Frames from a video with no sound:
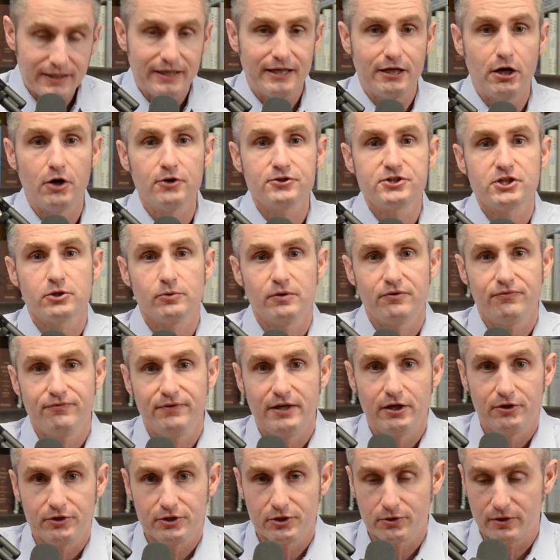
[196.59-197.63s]
and also a
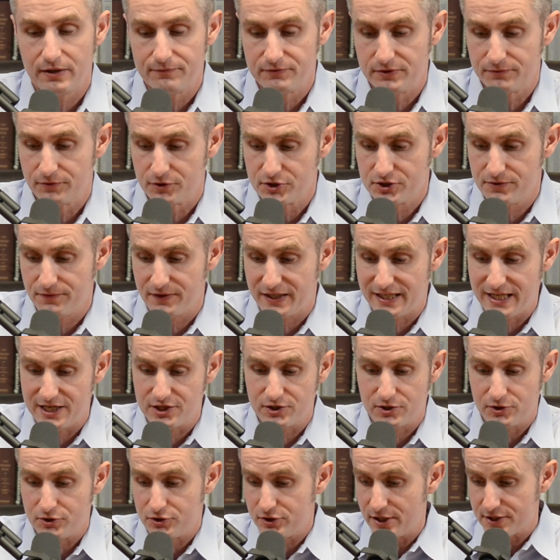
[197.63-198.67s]
failure of
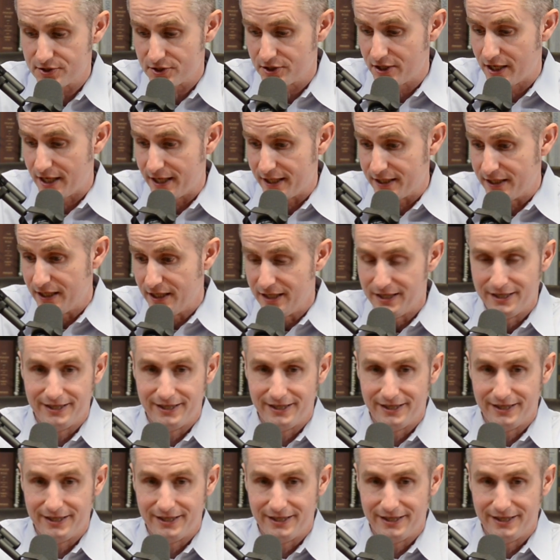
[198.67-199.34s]
diversification just on